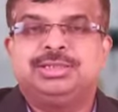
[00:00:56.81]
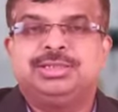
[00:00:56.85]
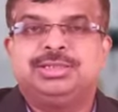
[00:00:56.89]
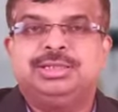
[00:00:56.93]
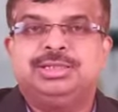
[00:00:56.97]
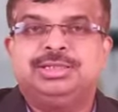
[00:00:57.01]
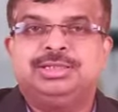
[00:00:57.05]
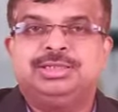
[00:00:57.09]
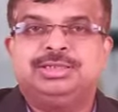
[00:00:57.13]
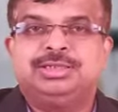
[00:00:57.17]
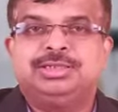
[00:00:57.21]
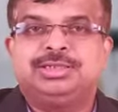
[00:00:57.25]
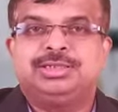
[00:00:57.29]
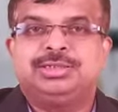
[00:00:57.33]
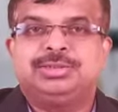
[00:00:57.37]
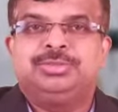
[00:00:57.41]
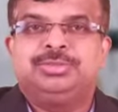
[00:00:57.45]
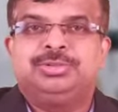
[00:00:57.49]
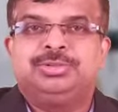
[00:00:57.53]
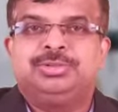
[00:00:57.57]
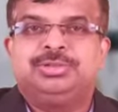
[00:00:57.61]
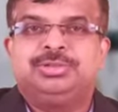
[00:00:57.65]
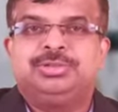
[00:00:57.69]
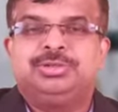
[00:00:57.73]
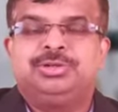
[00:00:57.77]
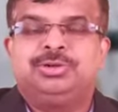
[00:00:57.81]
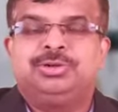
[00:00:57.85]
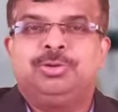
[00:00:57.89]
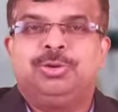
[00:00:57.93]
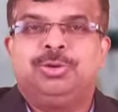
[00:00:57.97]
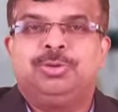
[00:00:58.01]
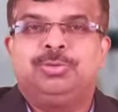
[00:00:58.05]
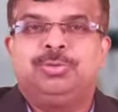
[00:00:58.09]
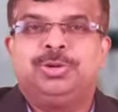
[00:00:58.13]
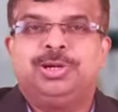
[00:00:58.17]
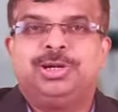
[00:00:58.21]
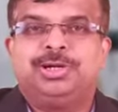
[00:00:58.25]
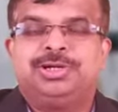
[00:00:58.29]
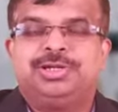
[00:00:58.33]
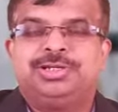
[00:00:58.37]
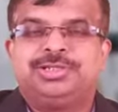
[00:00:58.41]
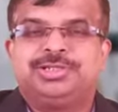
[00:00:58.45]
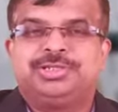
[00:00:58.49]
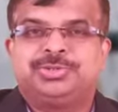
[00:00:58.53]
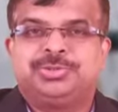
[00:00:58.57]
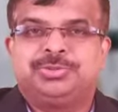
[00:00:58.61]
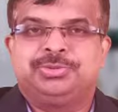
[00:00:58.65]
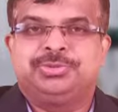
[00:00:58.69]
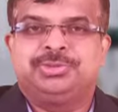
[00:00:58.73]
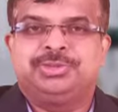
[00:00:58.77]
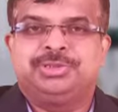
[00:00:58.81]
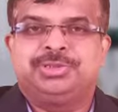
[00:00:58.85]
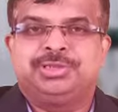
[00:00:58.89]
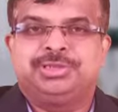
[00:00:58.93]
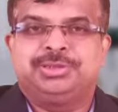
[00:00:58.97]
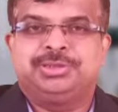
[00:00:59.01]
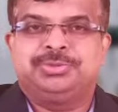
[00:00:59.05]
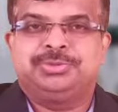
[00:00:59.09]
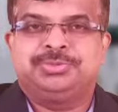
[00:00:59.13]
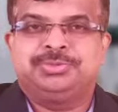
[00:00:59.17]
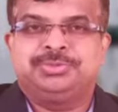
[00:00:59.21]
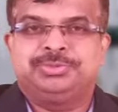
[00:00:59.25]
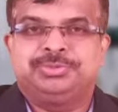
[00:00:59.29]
is gallbladder stones.